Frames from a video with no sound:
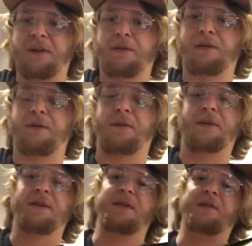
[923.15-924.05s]
useful
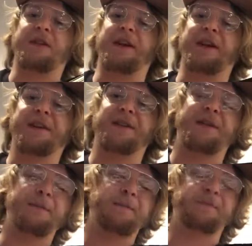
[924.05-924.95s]
to you guys.